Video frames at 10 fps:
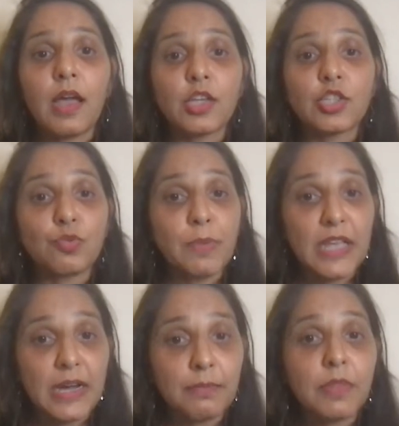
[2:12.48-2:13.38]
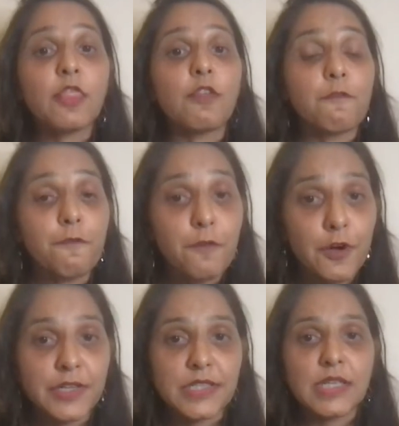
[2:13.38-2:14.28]
to become the
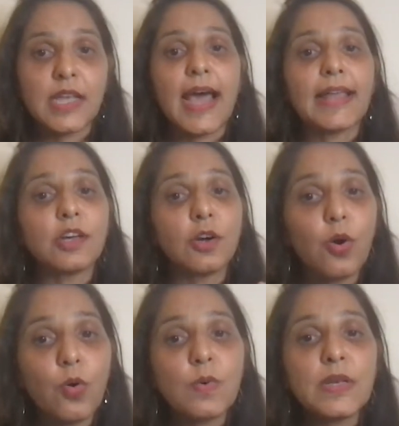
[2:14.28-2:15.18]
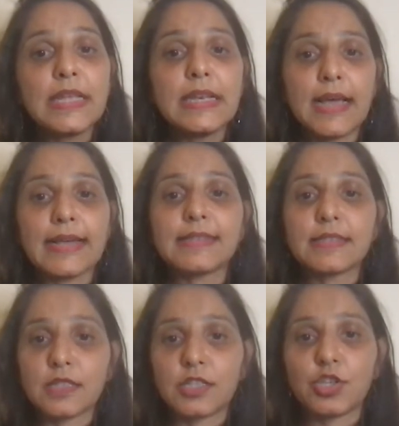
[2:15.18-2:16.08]
first and the only
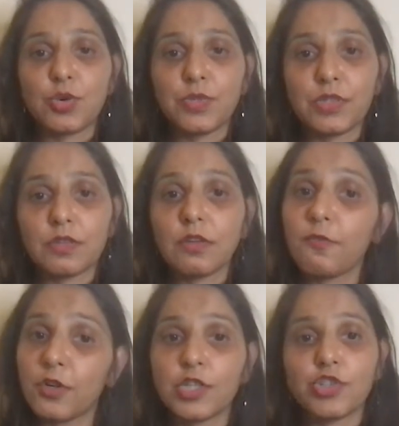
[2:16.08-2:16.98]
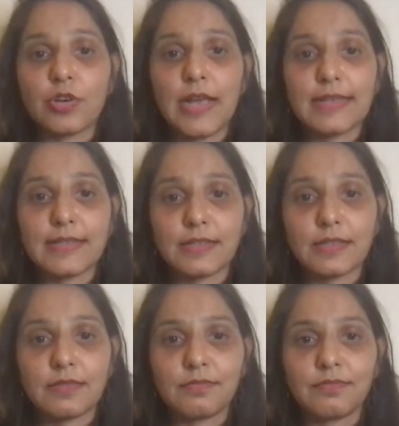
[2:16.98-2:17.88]
licensed custodian for digital
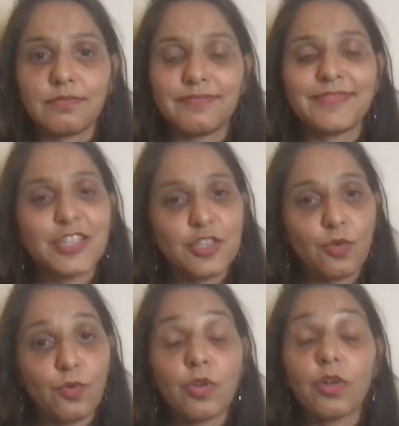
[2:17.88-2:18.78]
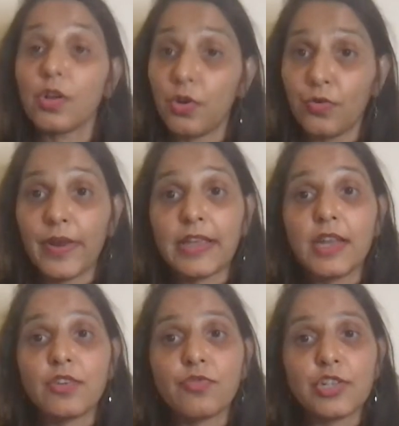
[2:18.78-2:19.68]
assets. So,
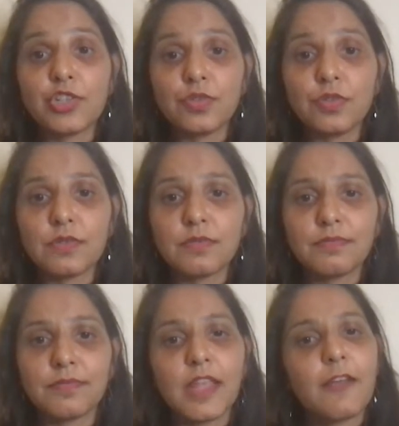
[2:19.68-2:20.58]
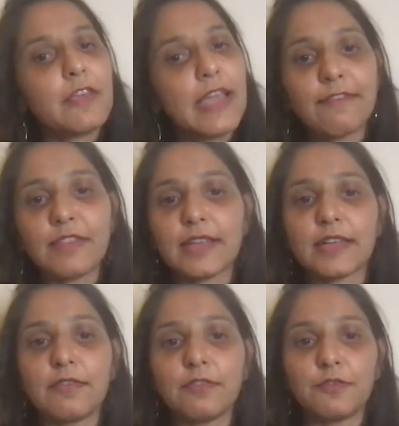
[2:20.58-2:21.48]
regulatory issues, we have that
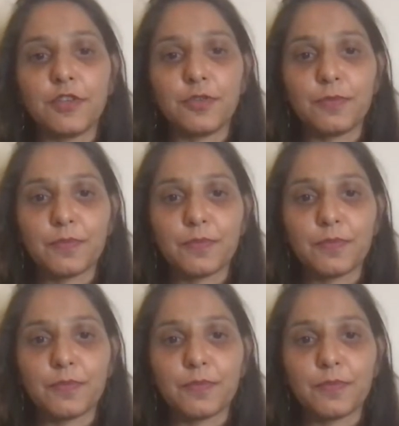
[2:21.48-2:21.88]
covered for you.